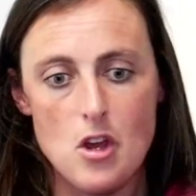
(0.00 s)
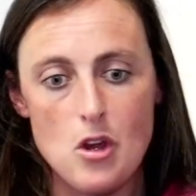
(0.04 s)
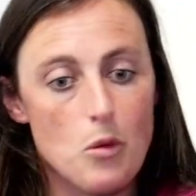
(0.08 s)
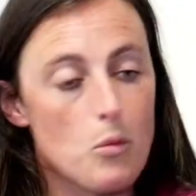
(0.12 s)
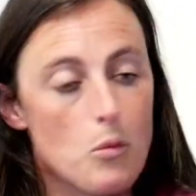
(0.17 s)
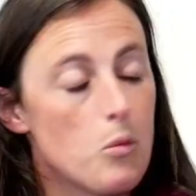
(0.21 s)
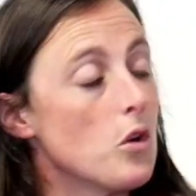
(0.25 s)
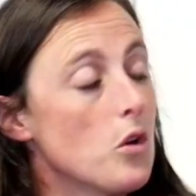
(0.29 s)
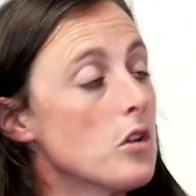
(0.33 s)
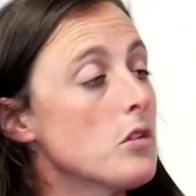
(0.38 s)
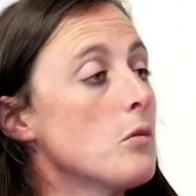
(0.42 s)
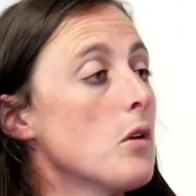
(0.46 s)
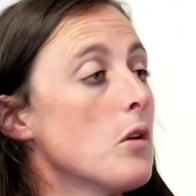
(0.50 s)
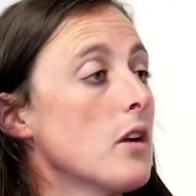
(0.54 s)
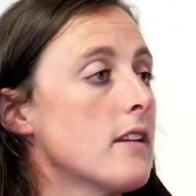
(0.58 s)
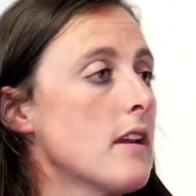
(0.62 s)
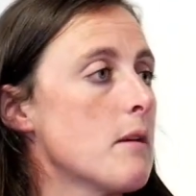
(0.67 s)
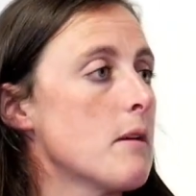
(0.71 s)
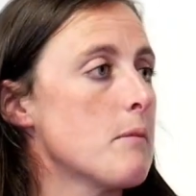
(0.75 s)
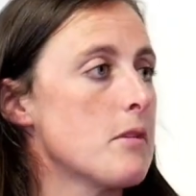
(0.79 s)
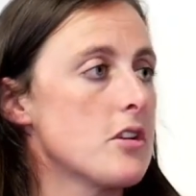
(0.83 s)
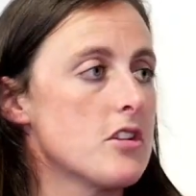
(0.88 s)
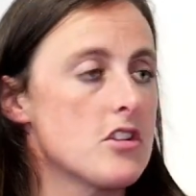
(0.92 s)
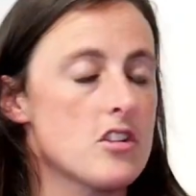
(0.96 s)
Who wouldn't
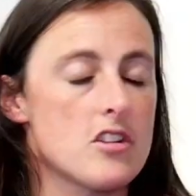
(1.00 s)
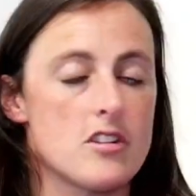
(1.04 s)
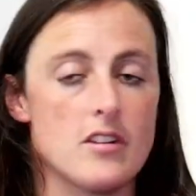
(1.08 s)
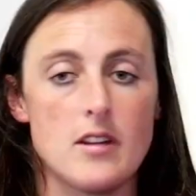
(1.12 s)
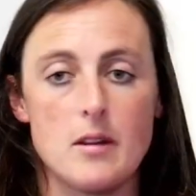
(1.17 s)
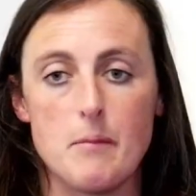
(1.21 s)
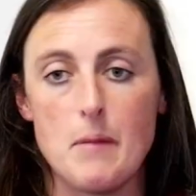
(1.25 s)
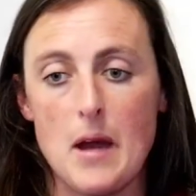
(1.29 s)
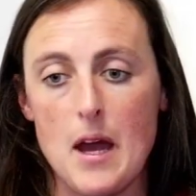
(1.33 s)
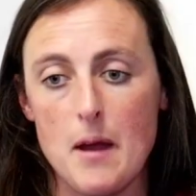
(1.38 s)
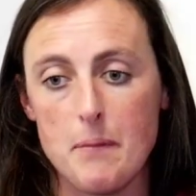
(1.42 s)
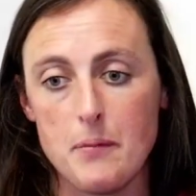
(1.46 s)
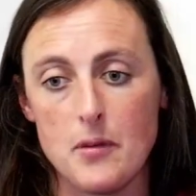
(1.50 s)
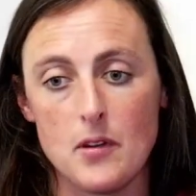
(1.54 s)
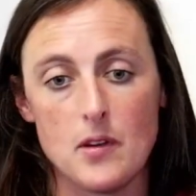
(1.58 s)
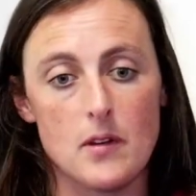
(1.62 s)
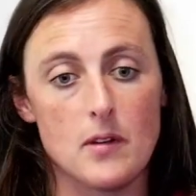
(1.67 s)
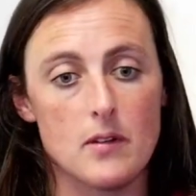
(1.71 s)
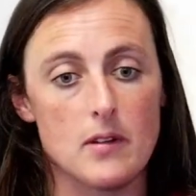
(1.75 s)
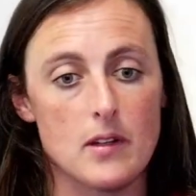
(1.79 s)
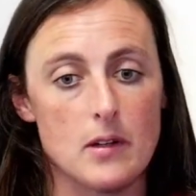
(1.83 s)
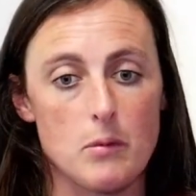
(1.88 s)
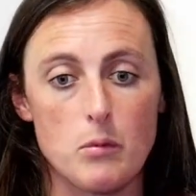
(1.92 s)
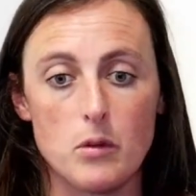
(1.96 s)
want them in your team?
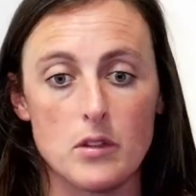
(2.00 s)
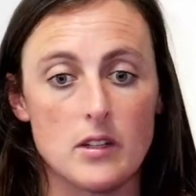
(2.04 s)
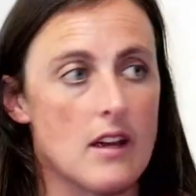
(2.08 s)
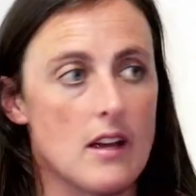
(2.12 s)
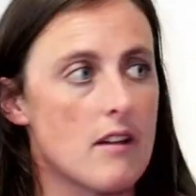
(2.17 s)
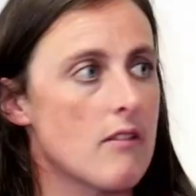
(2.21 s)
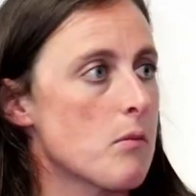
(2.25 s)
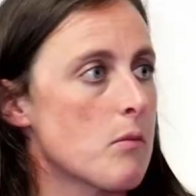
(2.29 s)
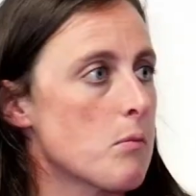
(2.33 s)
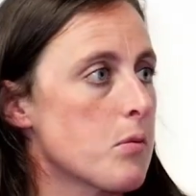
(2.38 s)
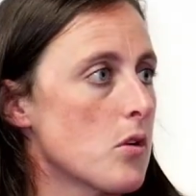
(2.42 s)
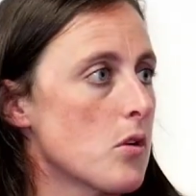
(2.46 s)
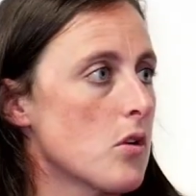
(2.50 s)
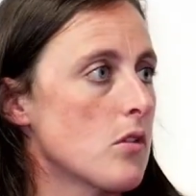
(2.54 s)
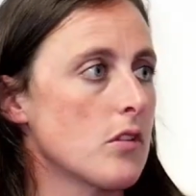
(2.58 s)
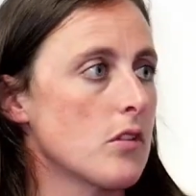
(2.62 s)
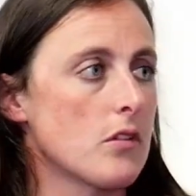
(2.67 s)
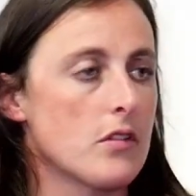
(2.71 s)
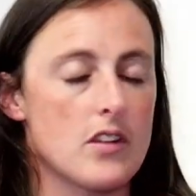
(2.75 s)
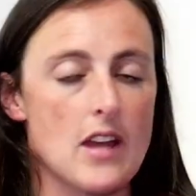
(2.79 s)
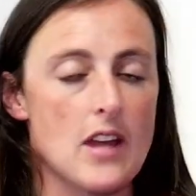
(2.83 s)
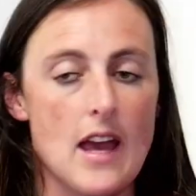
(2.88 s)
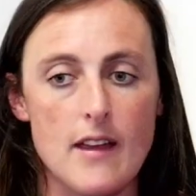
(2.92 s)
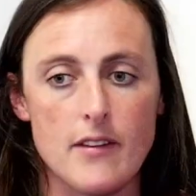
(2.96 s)
Absolutely would they have
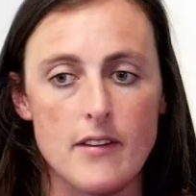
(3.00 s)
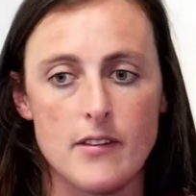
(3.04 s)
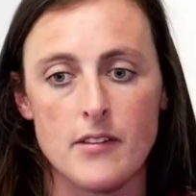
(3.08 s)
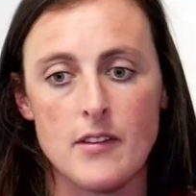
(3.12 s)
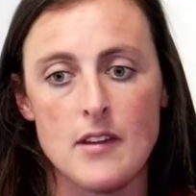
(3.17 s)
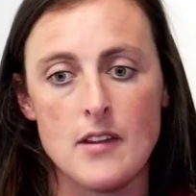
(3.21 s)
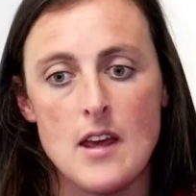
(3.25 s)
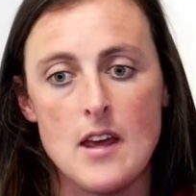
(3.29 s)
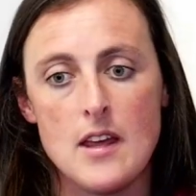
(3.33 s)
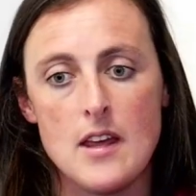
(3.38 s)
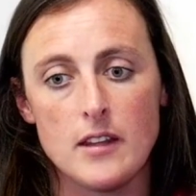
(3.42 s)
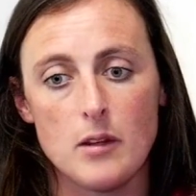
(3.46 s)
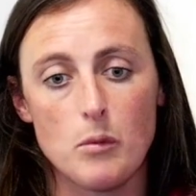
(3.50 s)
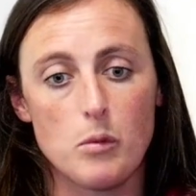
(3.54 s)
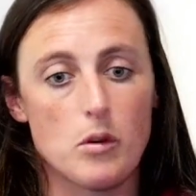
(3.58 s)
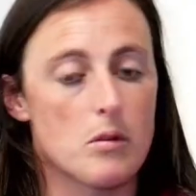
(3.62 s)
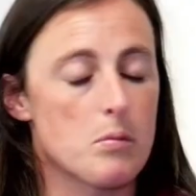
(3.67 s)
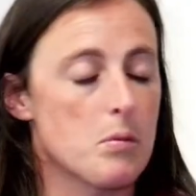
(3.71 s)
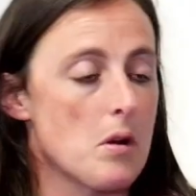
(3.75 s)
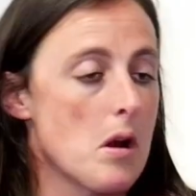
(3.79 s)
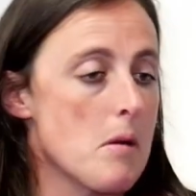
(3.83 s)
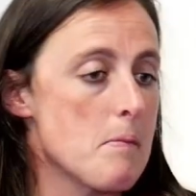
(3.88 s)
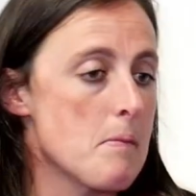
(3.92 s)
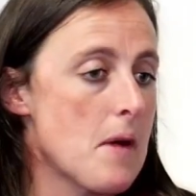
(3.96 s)
improved if, yes, they
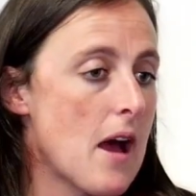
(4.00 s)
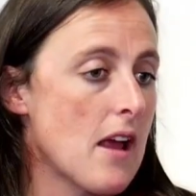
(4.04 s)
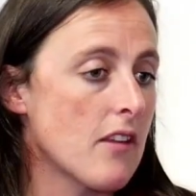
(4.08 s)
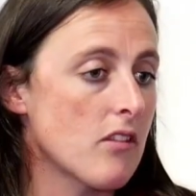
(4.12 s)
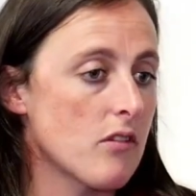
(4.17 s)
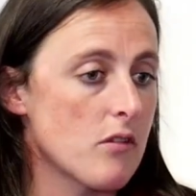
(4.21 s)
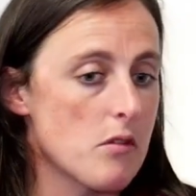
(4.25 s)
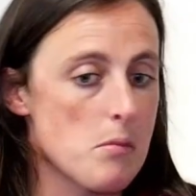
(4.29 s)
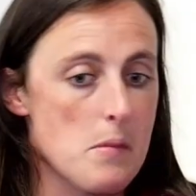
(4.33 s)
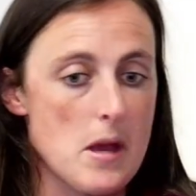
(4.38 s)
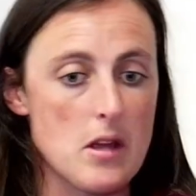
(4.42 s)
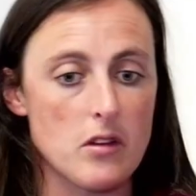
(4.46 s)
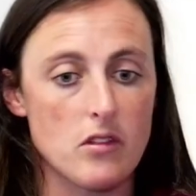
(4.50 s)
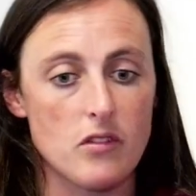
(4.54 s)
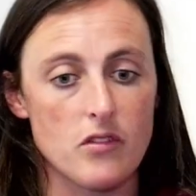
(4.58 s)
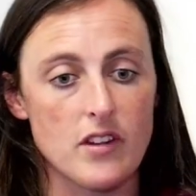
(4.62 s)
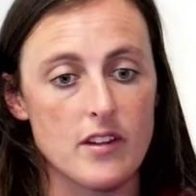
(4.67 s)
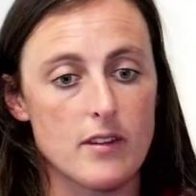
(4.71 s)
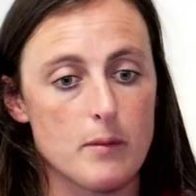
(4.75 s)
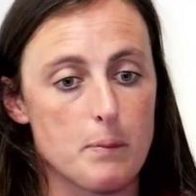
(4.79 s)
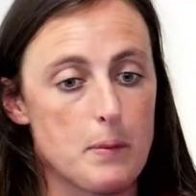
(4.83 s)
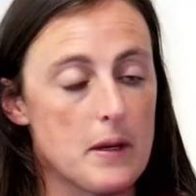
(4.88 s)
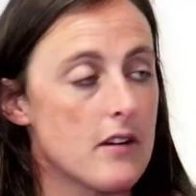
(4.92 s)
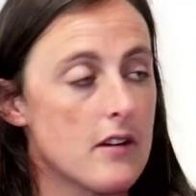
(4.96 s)
would have brought massive amounts
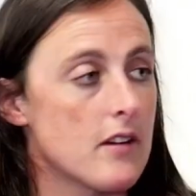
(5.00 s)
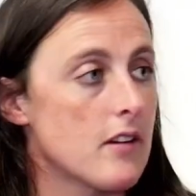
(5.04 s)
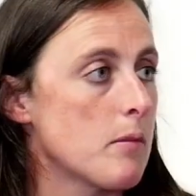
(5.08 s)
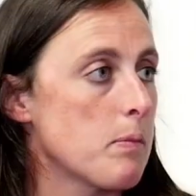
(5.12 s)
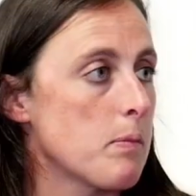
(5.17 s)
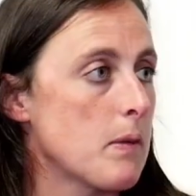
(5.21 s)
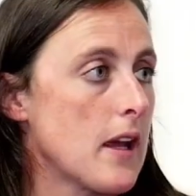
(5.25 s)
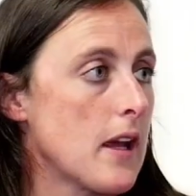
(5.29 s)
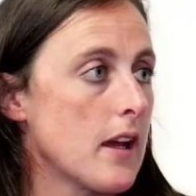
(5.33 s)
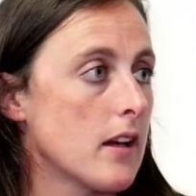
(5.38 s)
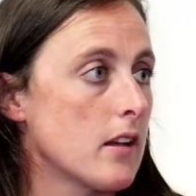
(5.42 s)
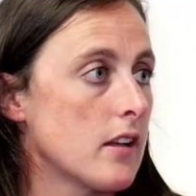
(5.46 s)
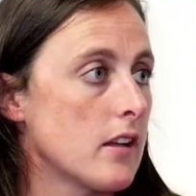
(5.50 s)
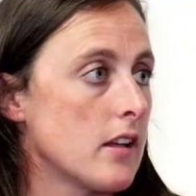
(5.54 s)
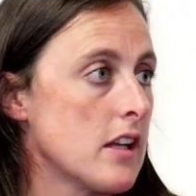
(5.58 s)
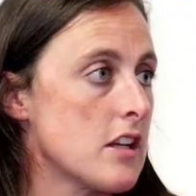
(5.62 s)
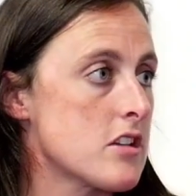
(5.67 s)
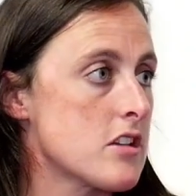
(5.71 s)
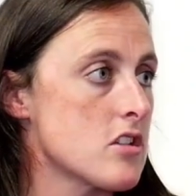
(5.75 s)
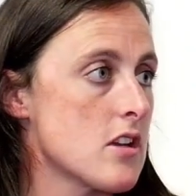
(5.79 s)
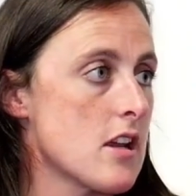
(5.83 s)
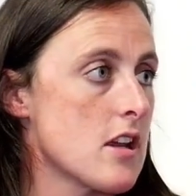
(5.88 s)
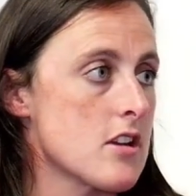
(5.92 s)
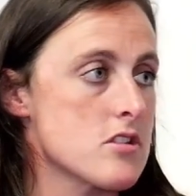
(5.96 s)
of experience playing on an
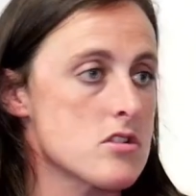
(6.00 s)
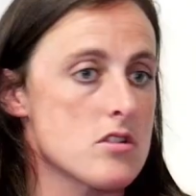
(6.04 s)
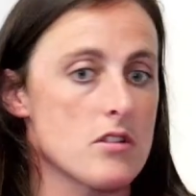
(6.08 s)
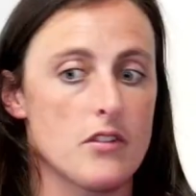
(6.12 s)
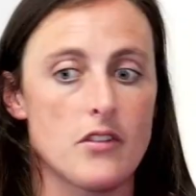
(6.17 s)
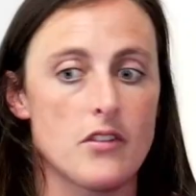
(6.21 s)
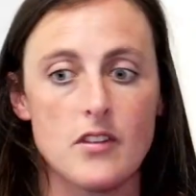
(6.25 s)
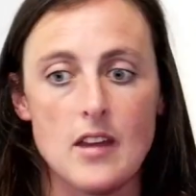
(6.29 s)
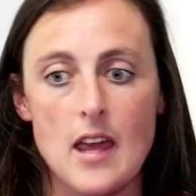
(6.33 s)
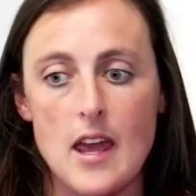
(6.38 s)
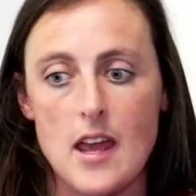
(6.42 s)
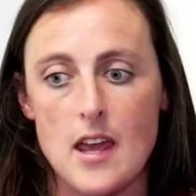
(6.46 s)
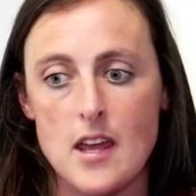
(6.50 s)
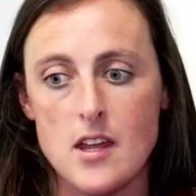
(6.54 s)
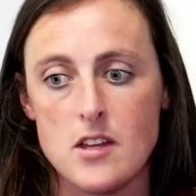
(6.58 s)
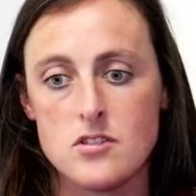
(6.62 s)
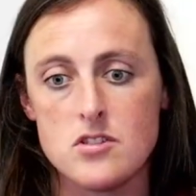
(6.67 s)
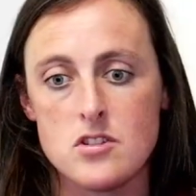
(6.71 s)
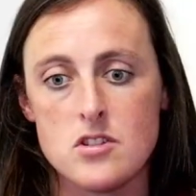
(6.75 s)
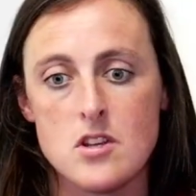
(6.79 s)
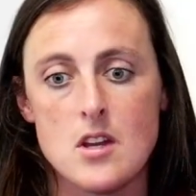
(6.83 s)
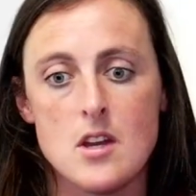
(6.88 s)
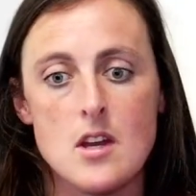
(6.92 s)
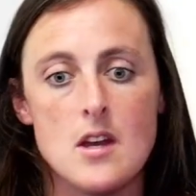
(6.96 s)
international
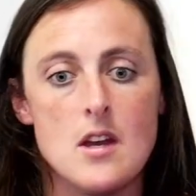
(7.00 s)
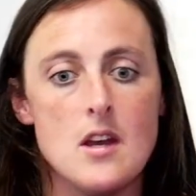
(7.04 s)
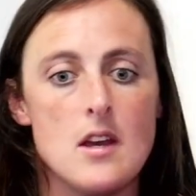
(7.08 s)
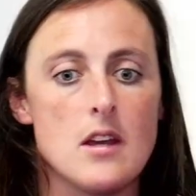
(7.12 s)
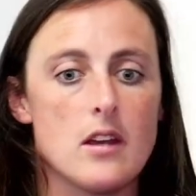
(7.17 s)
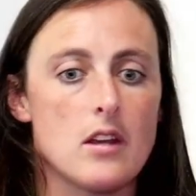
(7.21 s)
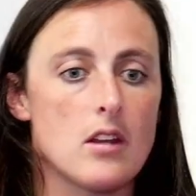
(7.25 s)
stage.